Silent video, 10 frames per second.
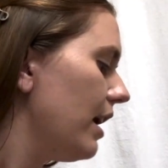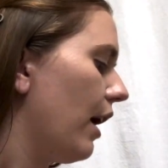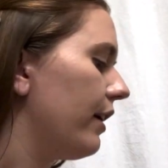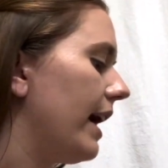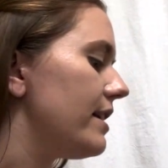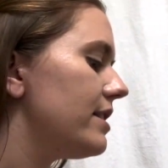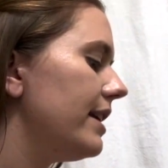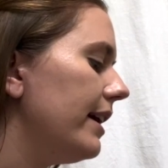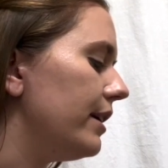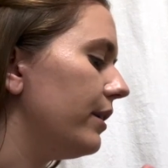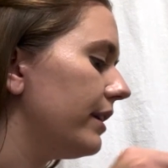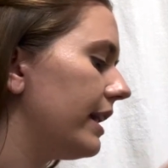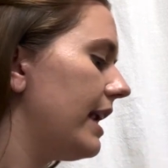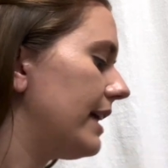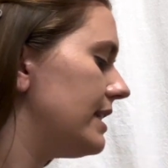Okay, so the
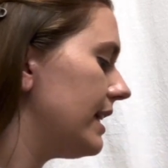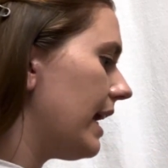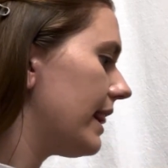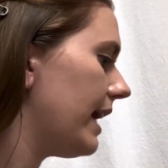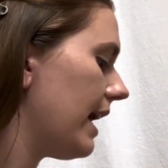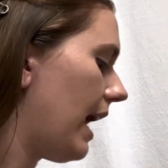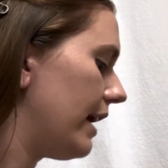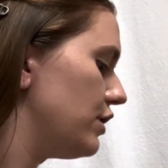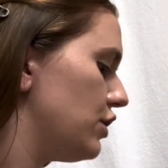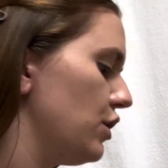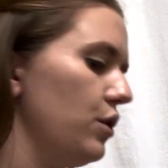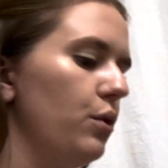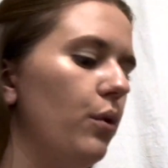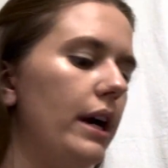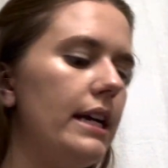next thing that I
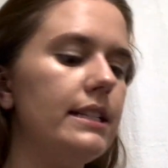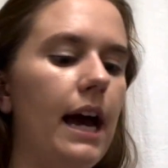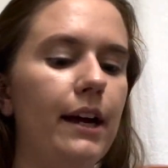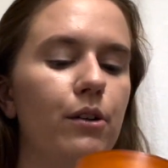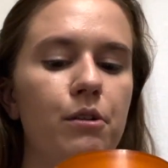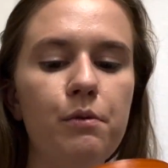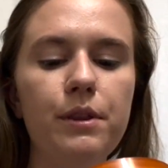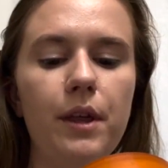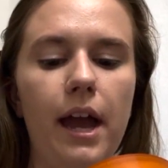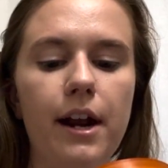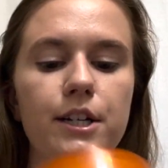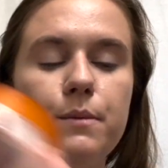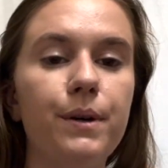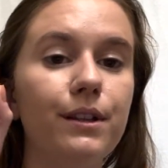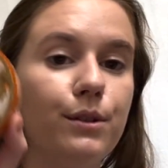do is I go in with the
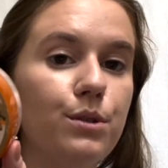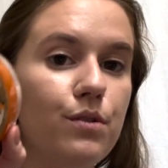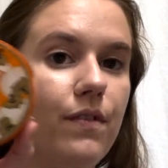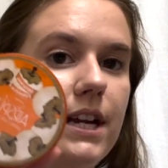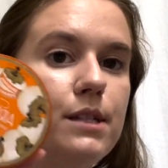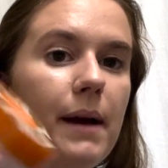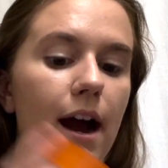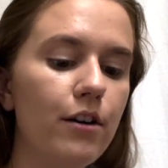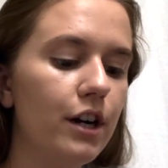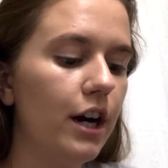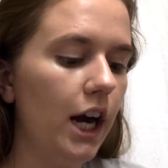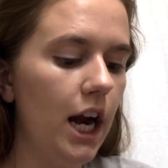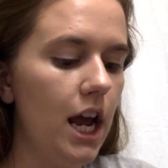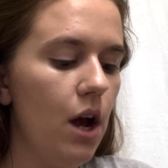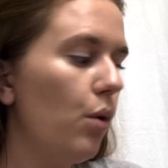Airspun Loose Face Powder,
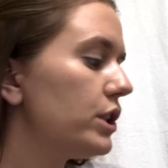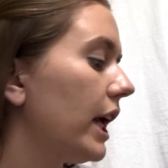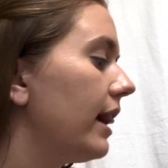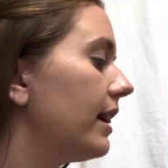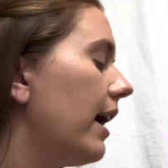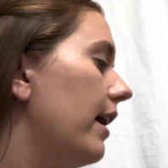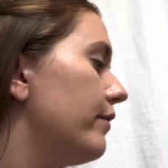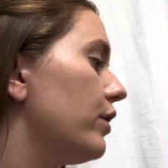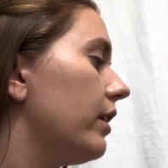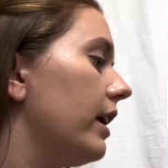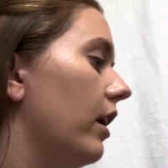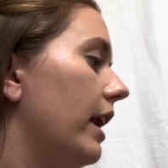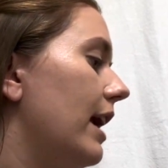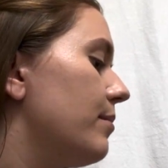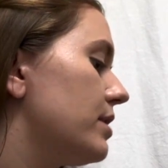which I love. You can get on
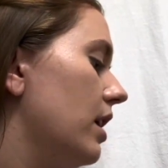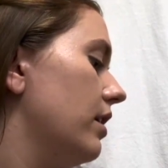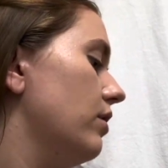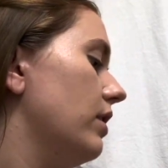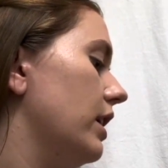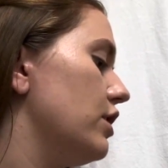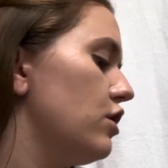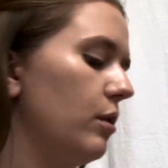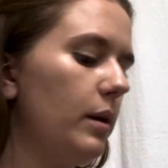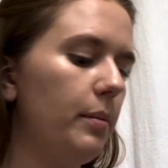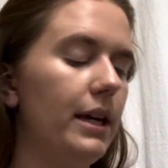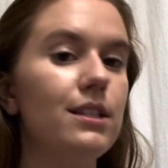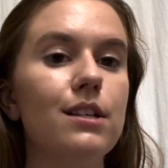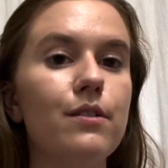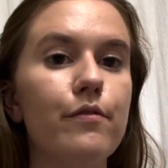Amazon. You can get it so many
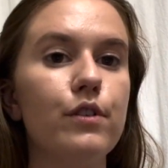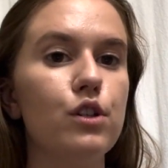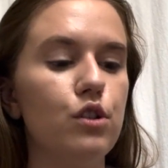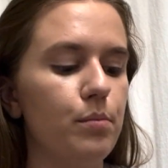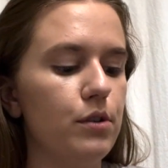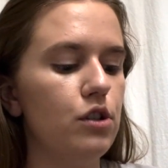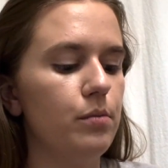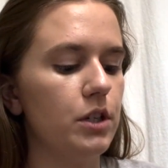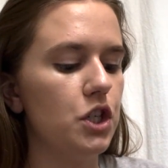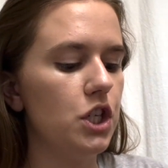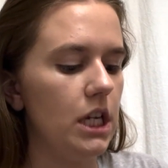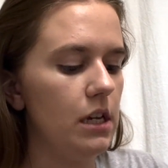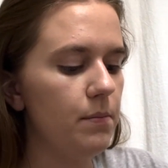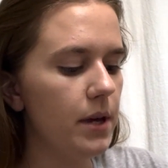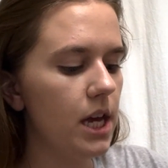places for super, super cheap.